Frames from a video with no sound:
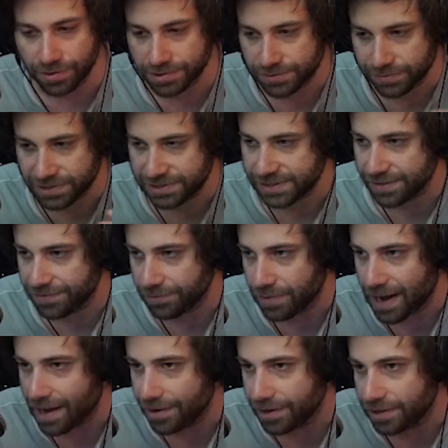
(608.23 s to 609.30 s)
reset the
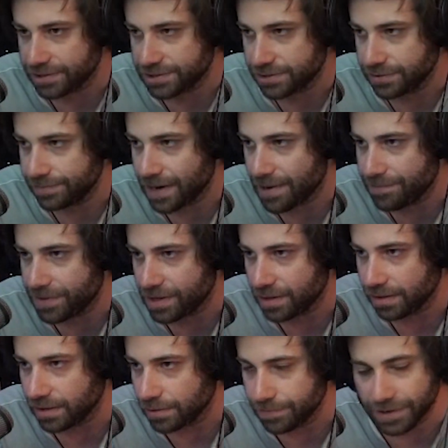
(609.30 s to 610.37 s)
router, so it might be a
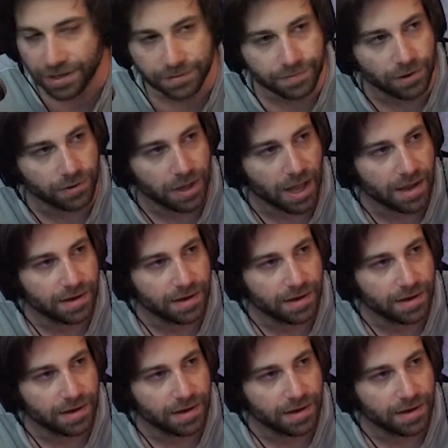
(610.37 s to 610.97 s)
little bit, okay?